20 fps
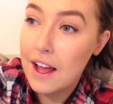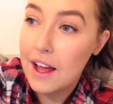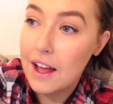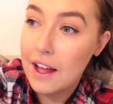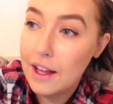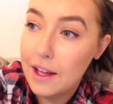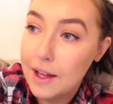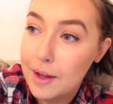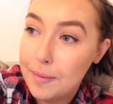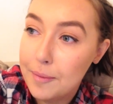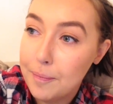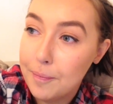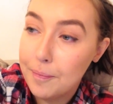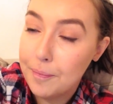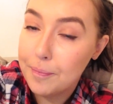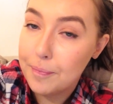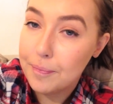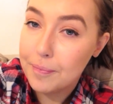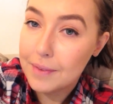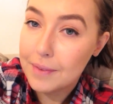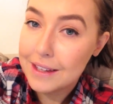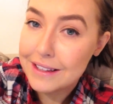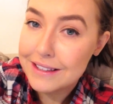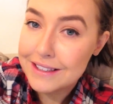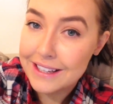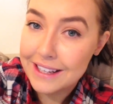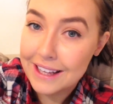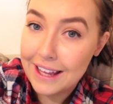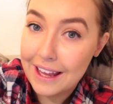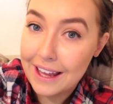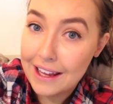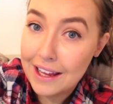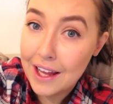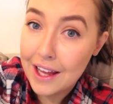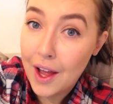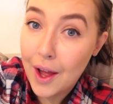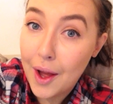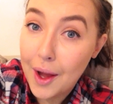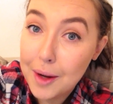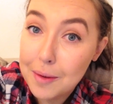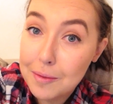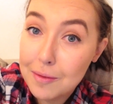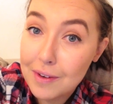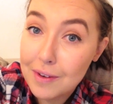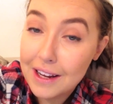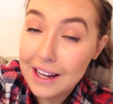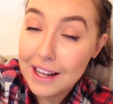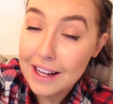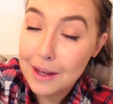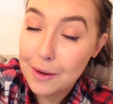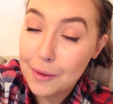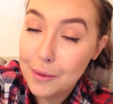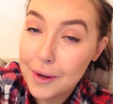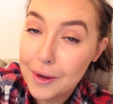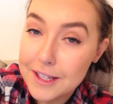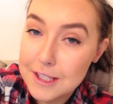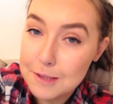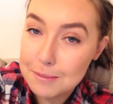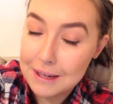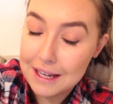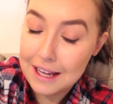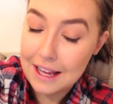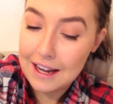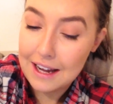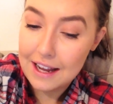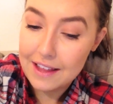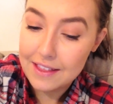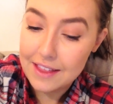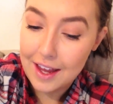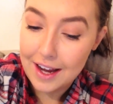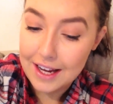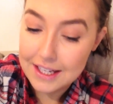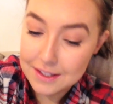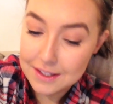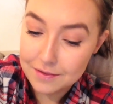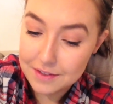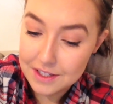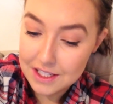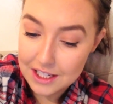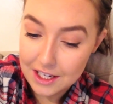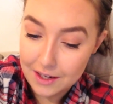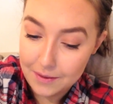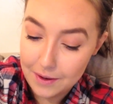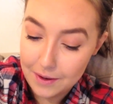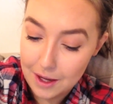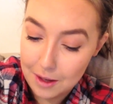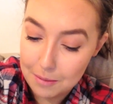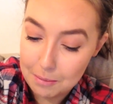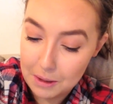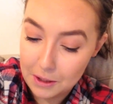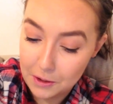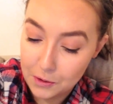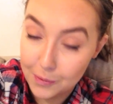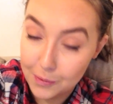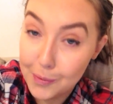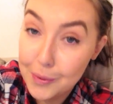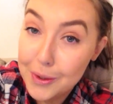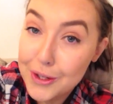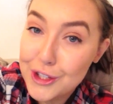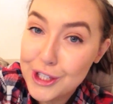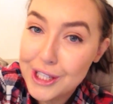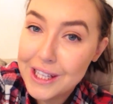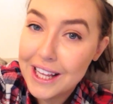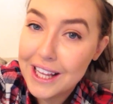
So yeah, hopefully it all goes to plan and there is a video up and you're watching